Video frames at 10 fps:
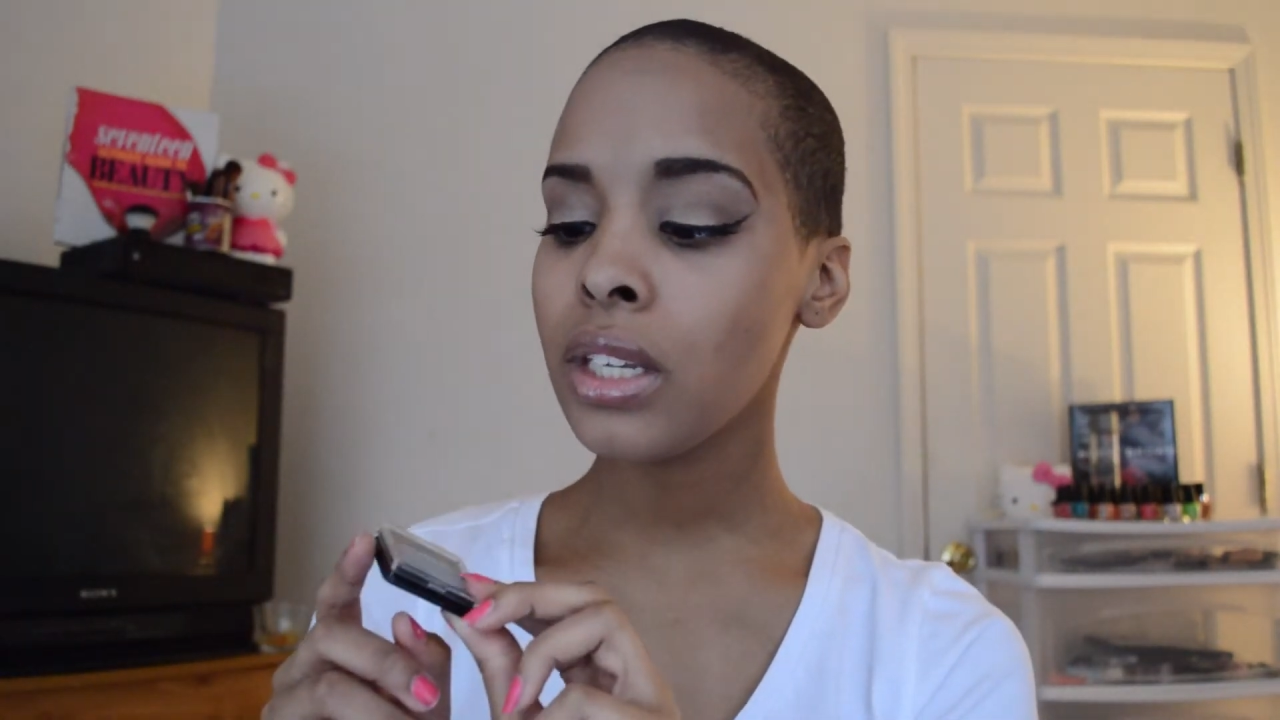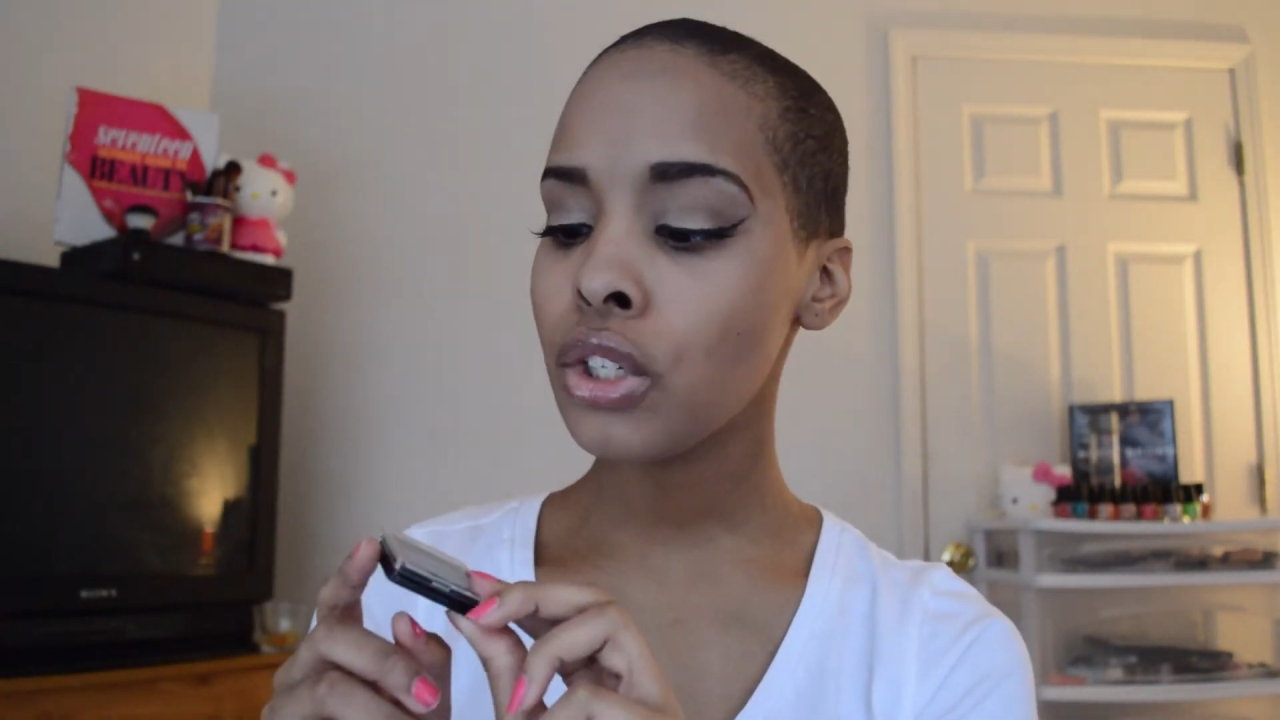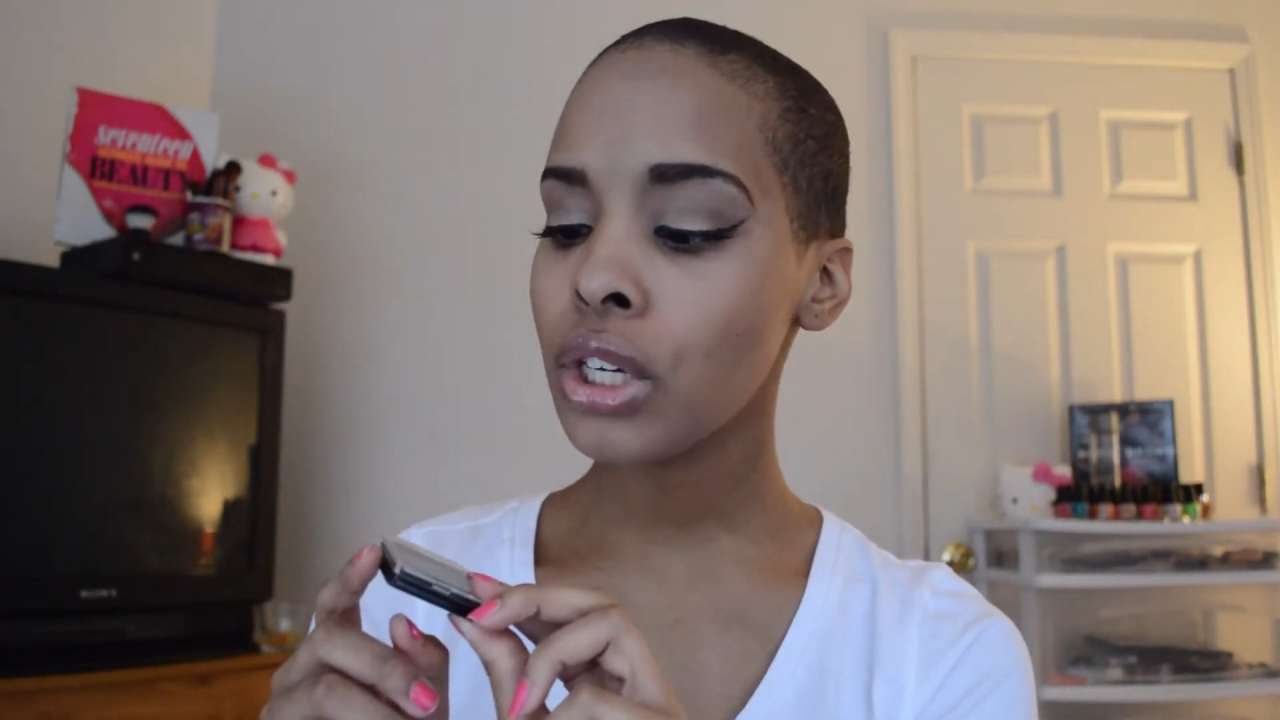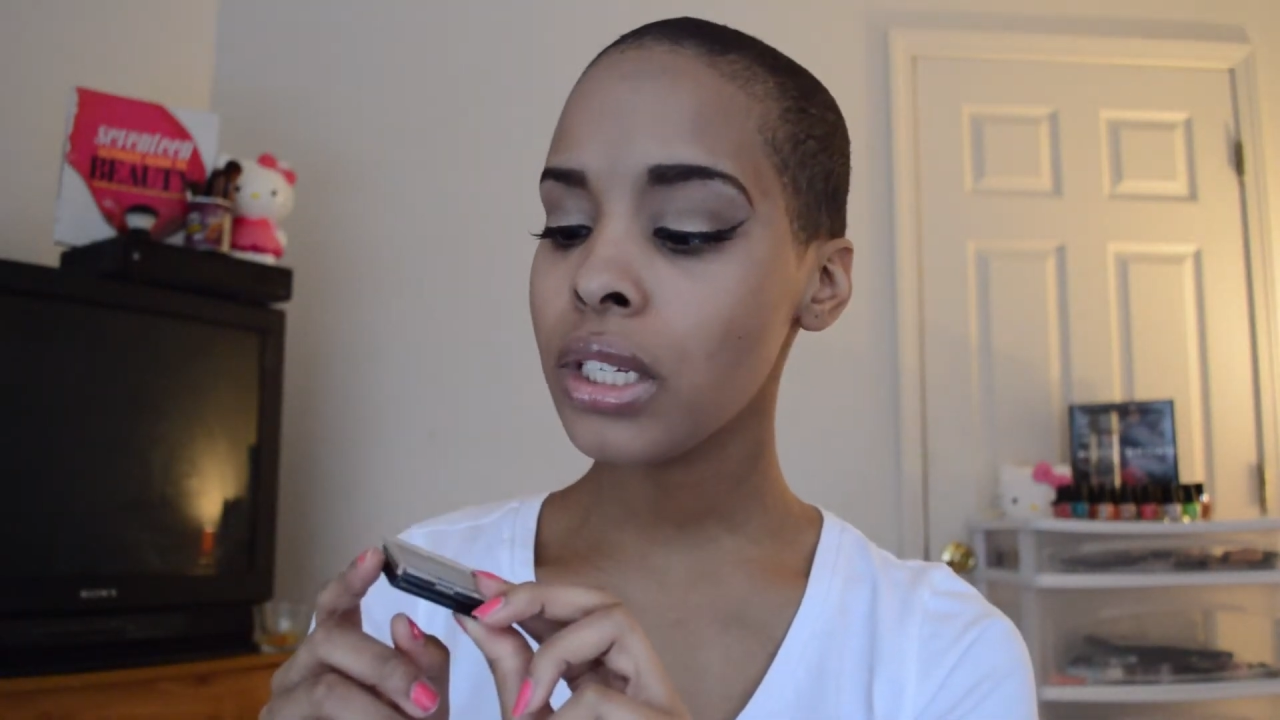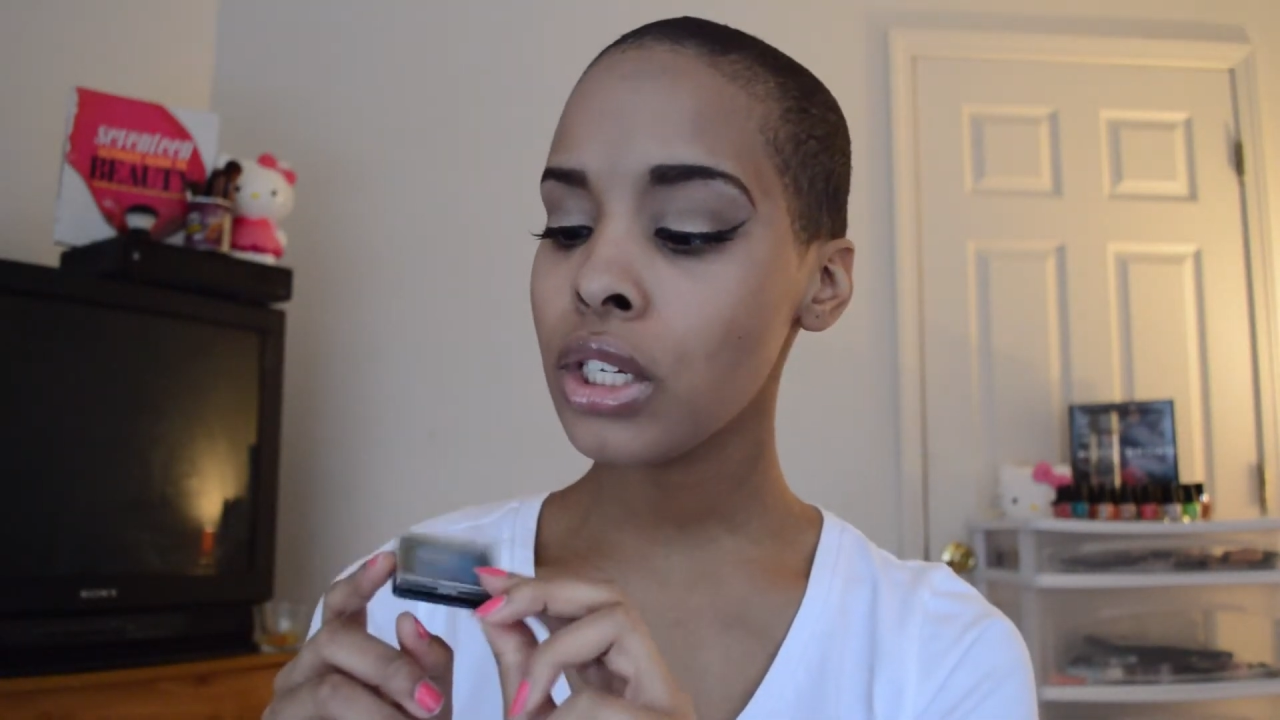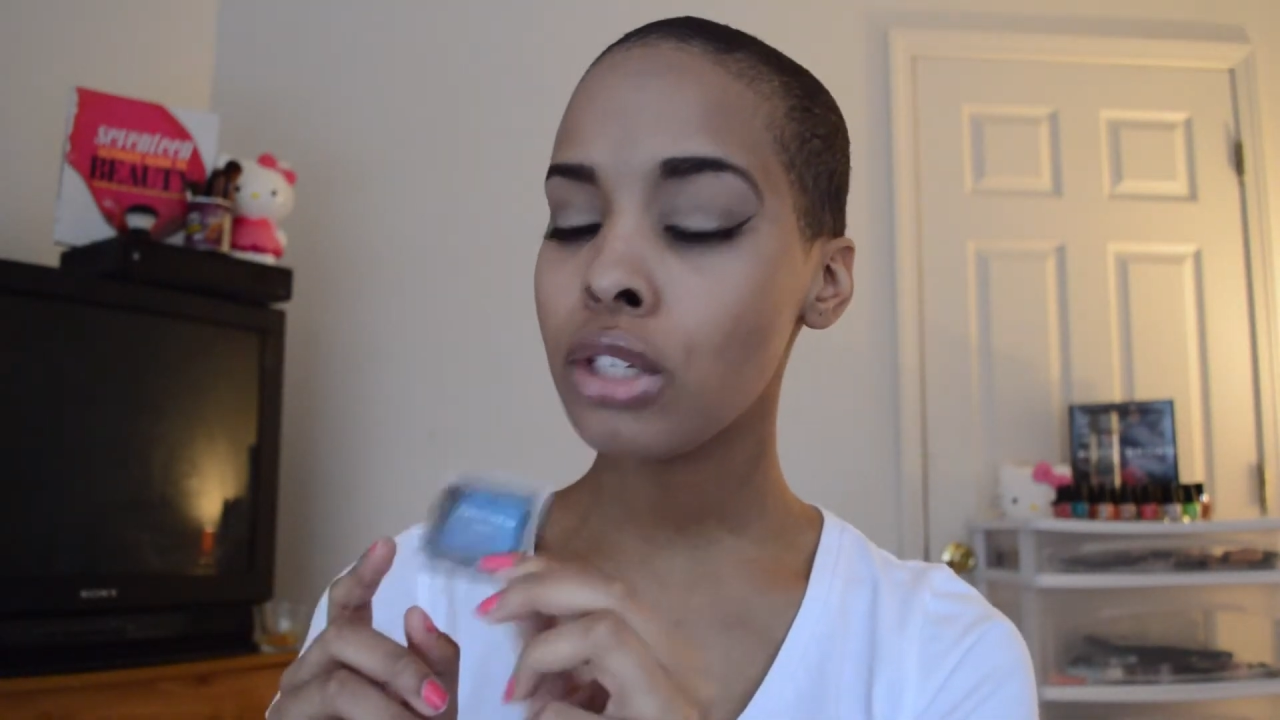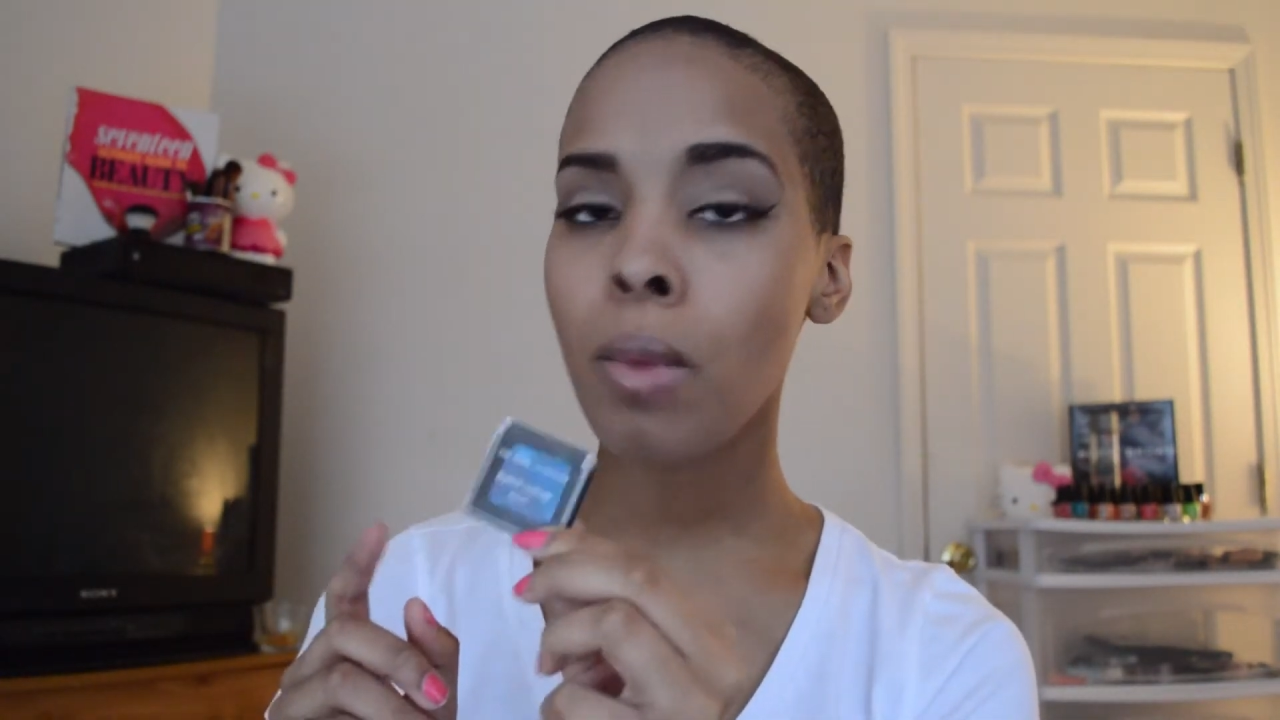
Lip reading: is just a